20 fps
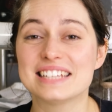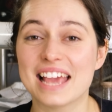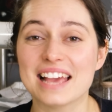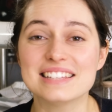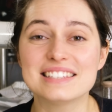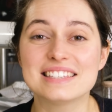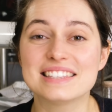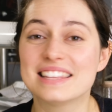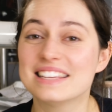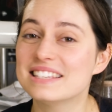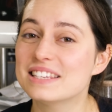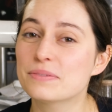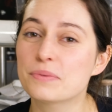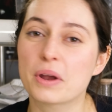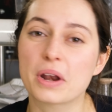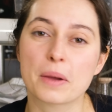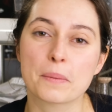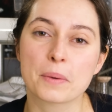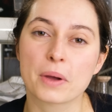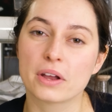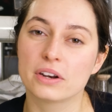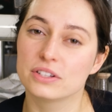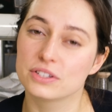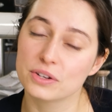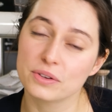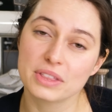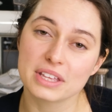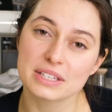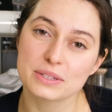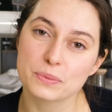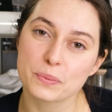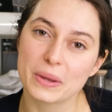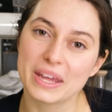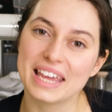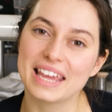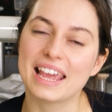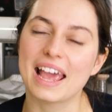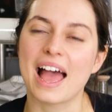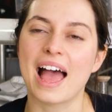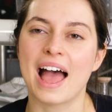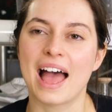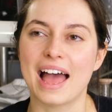yes, this is what I'm going to do this week.